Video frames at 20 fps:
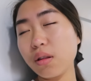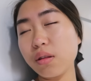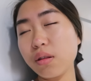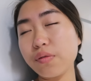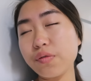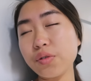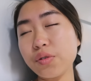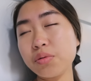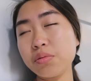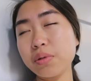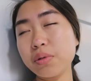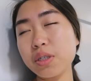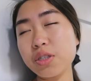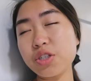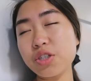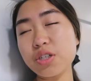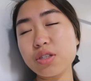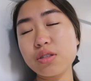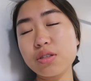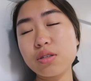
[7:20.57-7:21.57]
the food
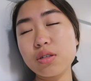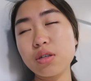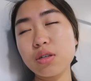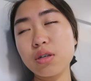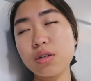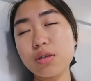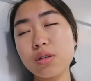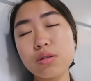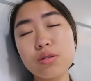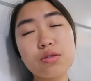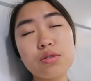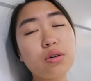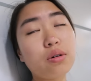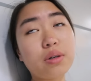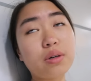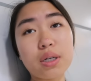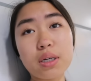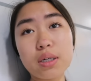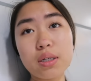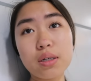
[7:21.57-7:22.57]
was just
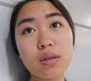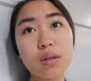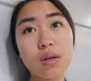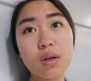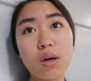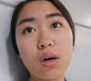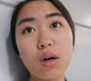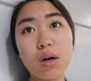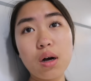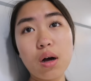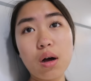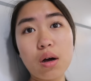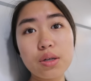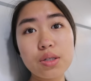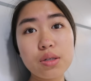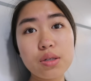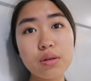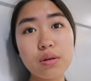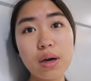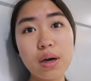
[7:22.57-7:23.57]
so good.
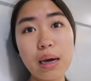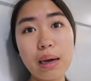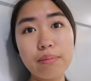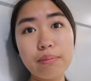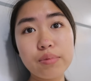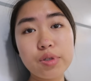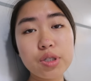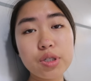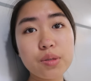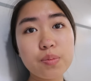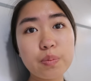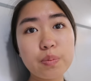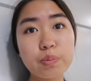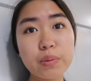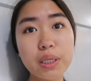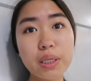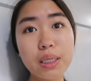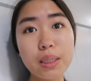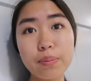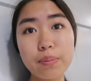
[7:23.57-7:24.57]
Also, I'm just
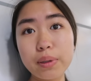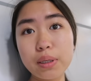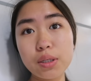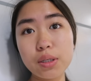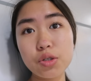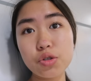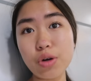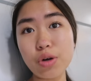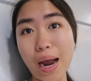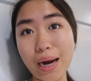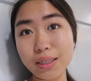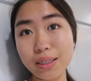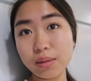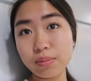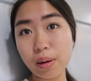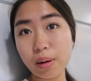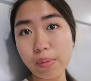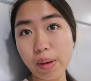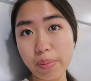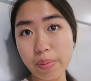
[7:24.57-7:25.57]
keep being
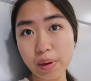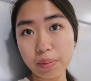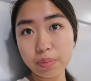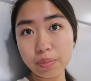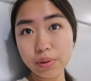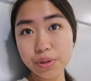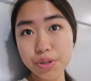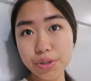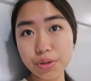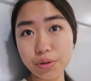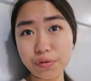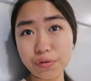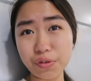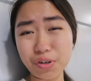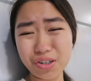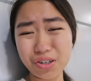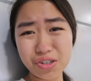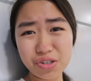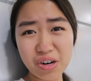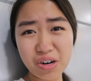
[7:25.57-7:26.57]
distracted by my pimples, so if
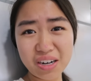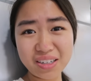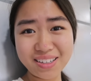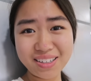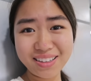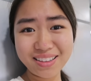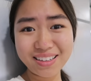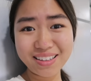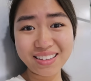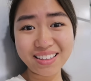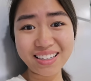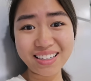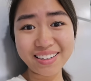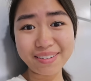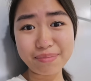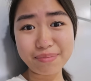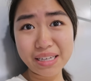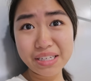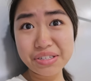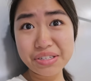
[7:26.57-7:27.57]
you're distracted, then
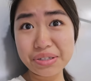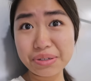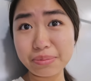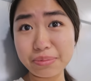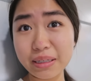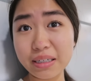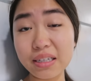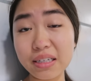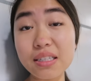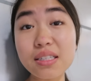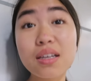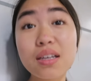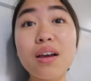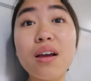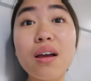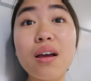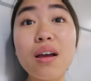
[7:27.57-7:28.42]
like me too, because